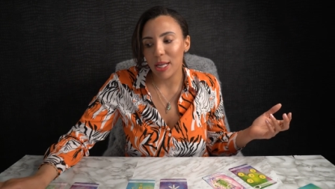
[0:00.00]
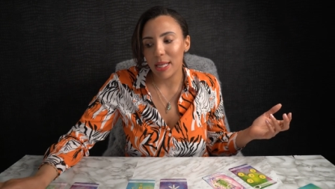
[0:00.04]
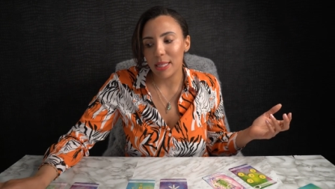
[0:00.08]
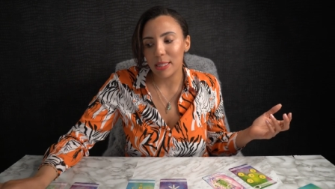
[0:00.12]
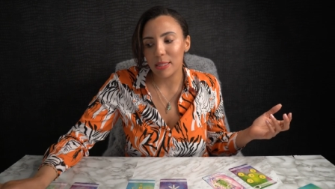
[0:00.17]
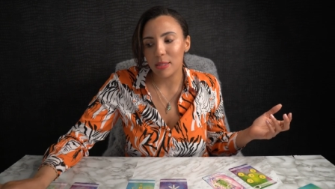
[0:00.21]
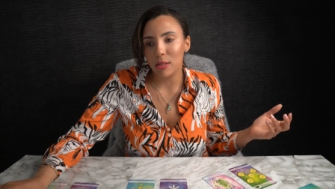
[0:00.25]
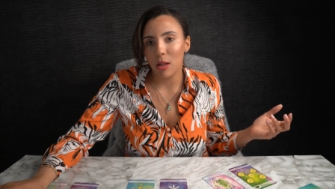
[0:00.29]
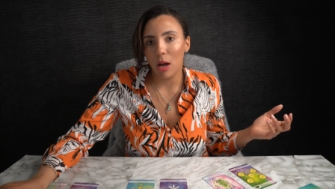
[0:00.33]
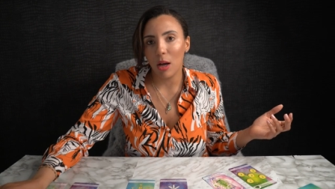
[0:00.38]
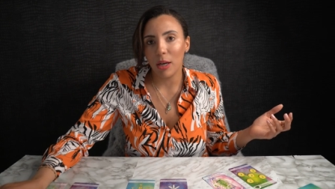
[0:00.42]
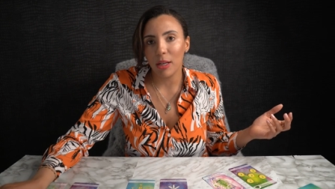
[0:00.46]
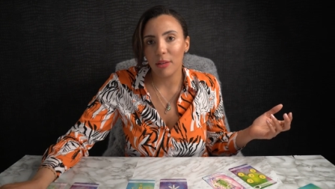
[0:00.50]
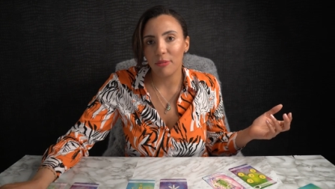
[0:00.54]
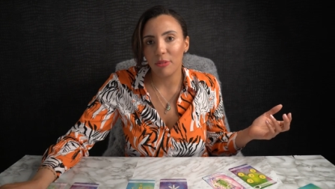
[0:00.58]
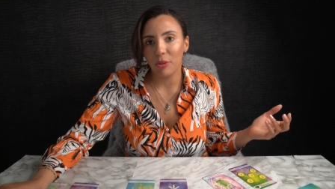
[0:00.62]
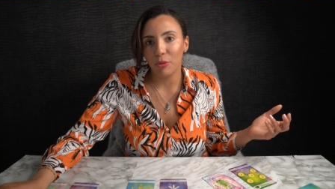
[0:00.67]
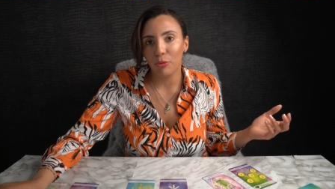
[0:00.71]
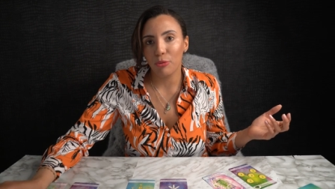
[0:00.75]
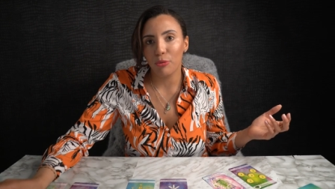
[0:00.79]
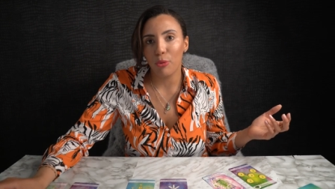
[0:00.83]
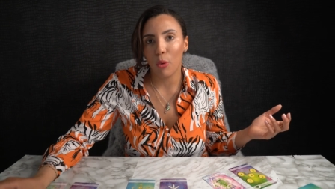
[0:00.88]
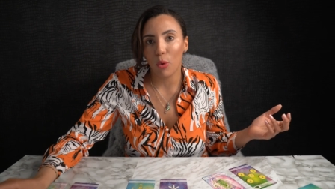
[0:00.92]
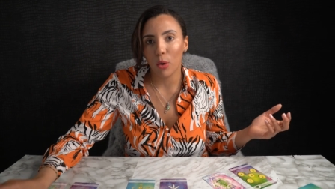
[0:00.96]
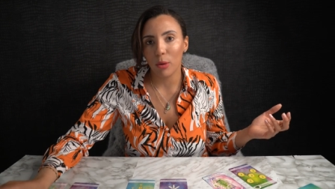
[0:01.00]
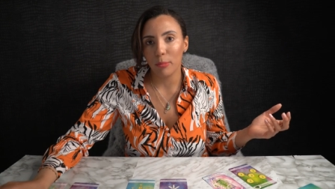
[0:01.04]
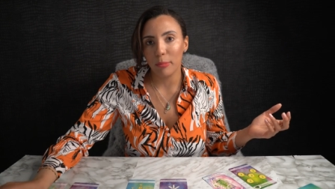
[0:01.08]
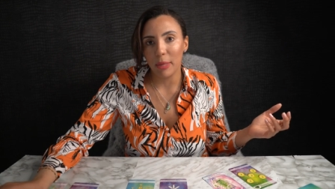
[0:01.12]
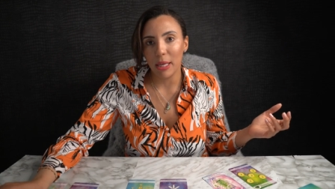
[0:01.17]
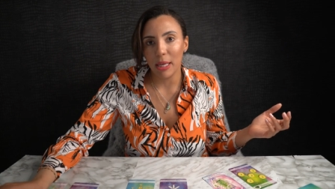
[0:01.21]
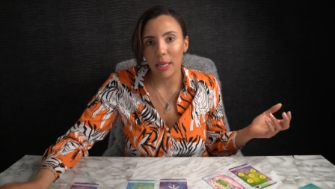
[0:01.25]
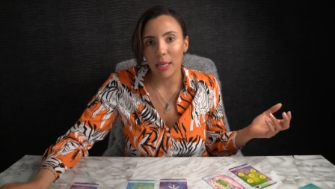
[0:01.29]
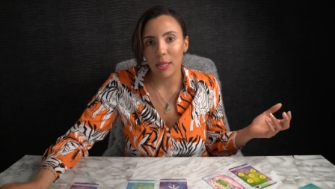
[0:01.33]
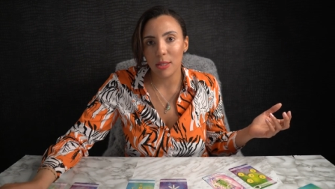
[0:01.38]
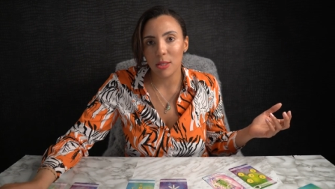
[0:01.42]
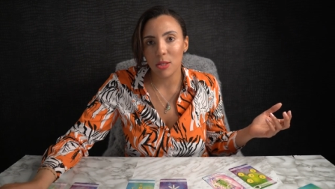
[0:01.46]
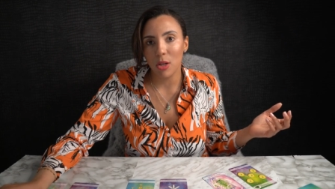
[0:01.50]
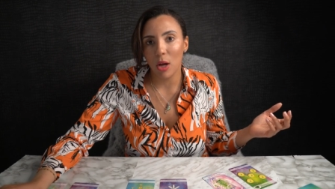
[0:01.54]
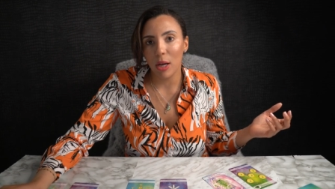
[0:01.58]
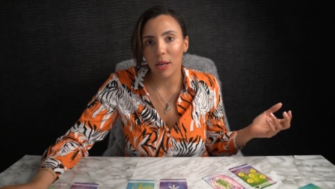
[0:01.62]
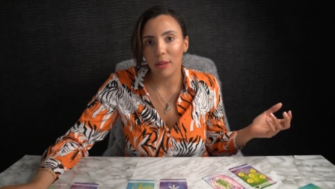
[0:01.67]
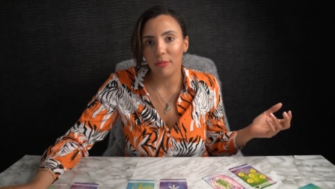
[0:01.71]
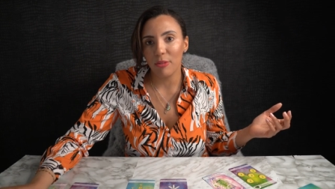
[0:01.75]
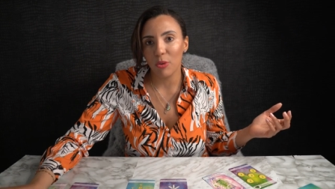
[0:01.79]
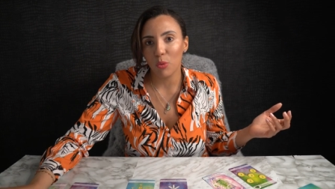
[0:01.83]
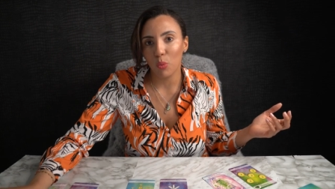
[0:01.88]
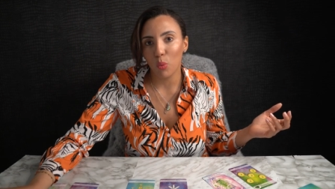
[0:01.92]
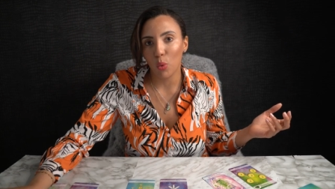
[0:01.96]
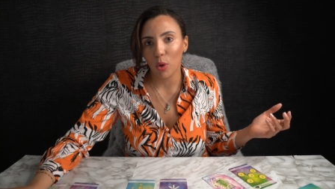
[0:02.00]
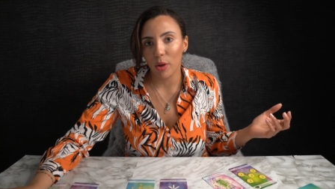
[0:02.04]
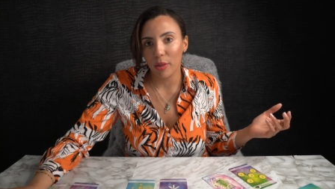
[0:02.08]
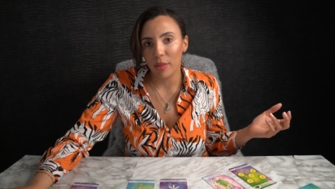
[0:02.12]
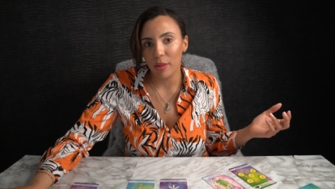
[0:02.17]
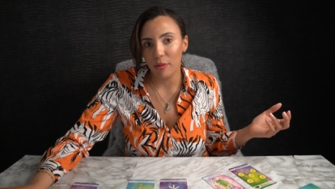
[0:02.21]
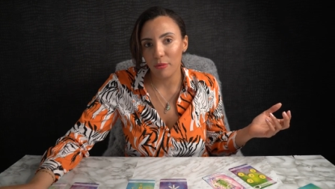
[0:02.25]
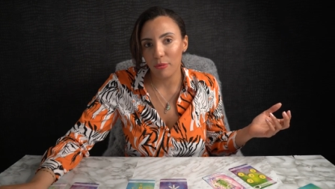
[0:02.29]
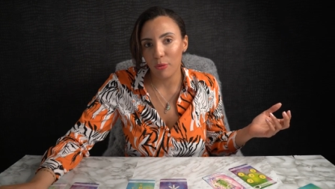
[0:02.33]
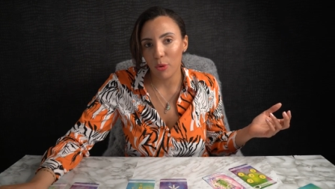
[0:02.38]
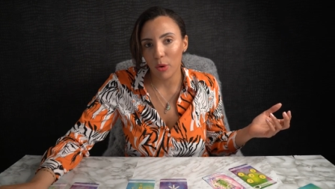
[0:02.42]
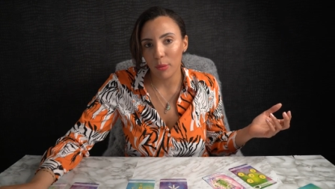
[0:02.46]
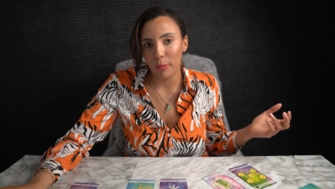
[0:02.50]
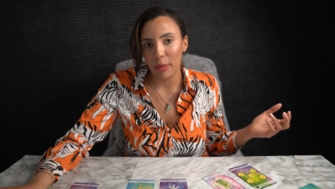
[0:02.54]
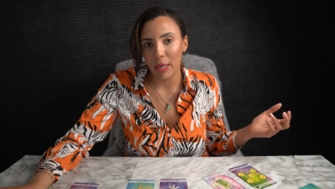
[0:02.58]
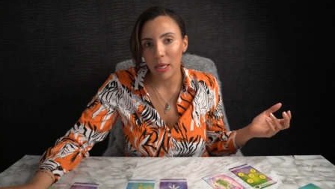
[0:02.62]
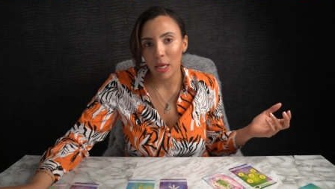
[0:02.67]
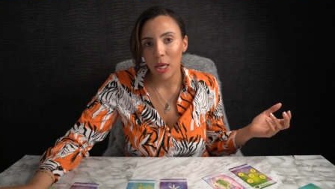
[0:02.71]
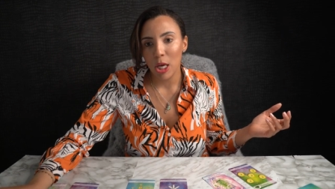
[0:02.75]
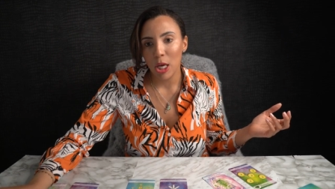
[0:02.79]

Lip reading: It's not even for me. It's not even worth it for me.